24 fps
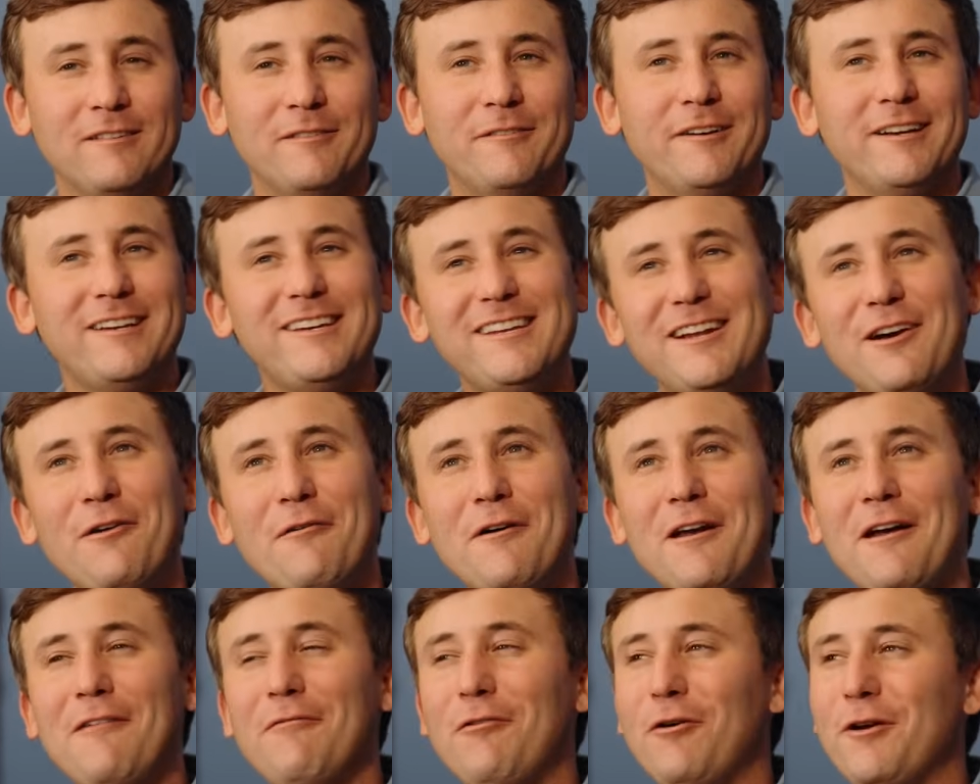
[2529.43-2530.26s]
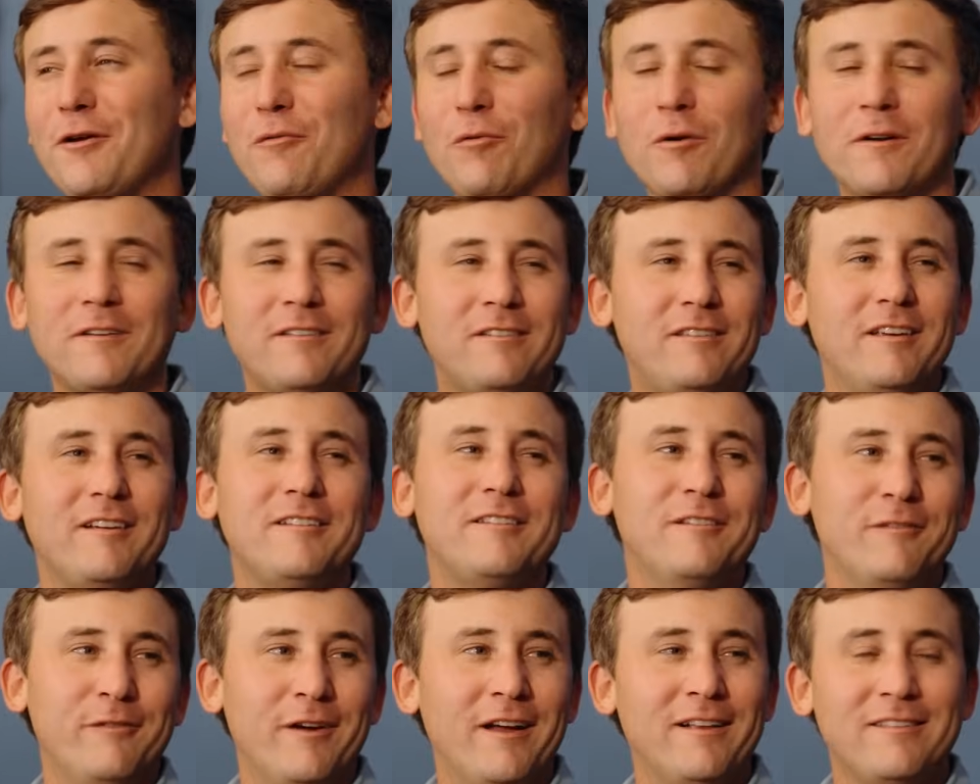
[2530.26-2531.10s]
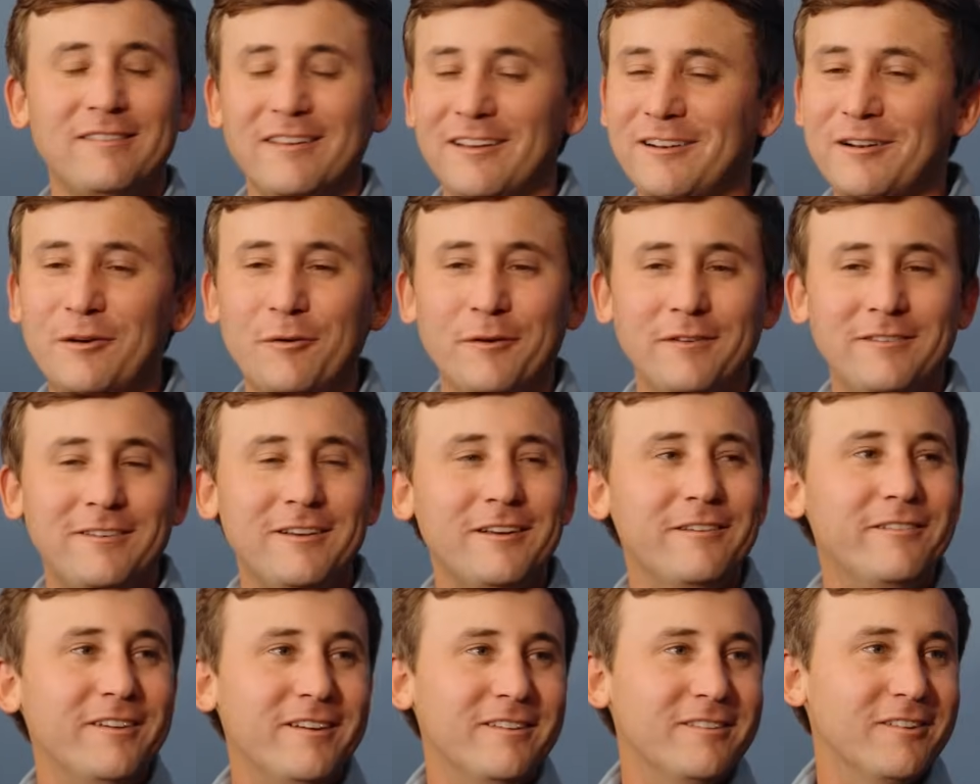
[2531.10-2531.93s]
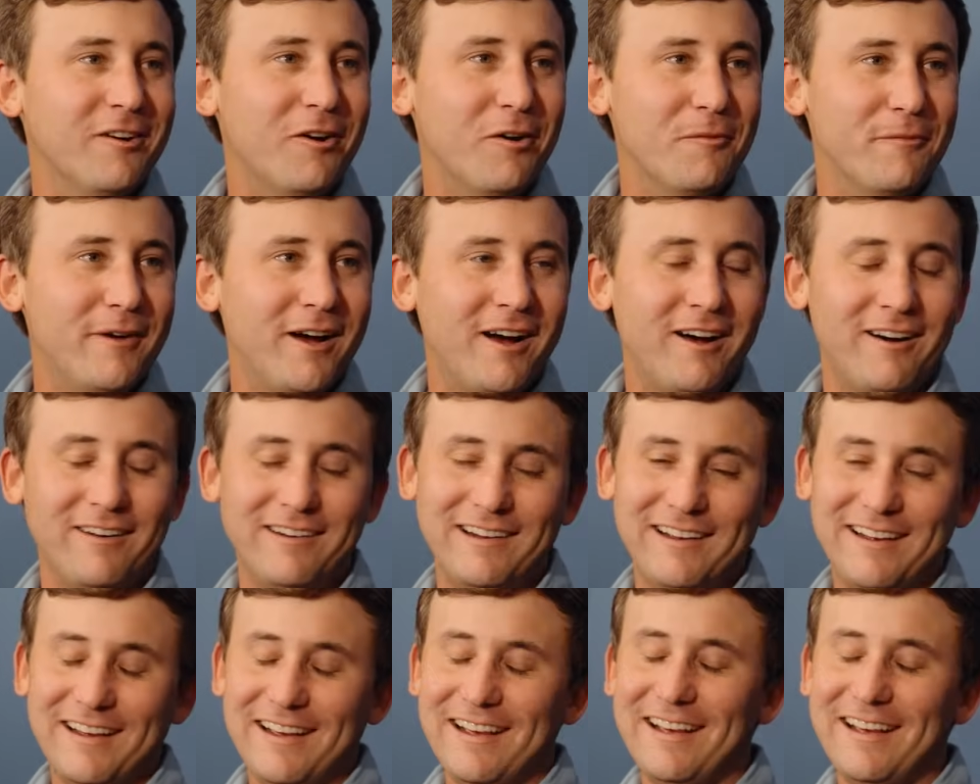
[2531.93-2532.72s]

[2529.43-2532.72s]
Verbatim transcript: i'm like you know what i've already worked six events i know what tv's all about